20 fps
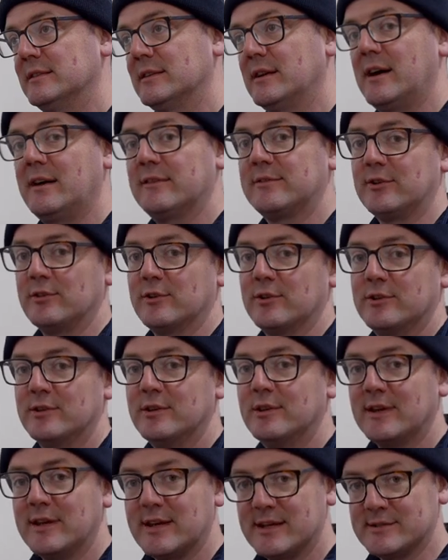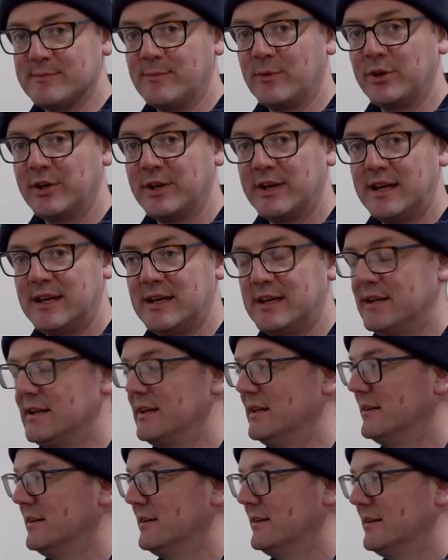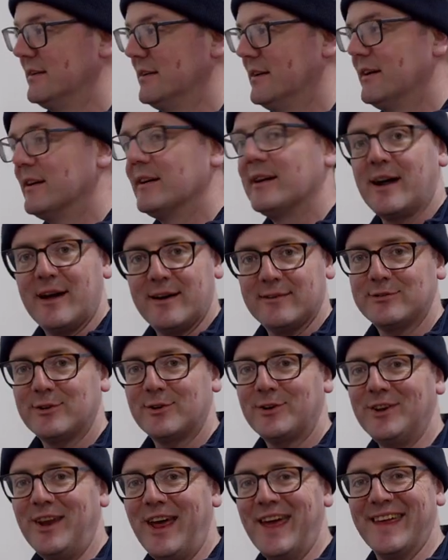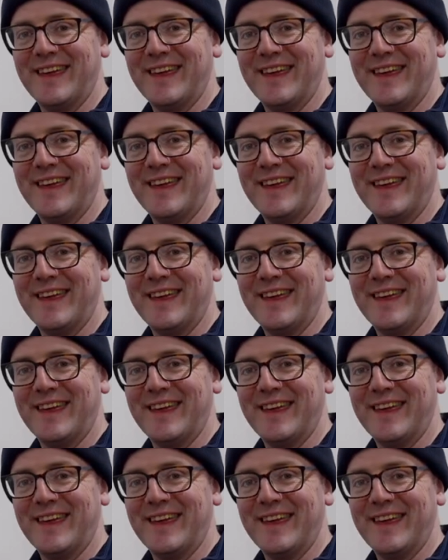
afternoon. It's Monday afternoon.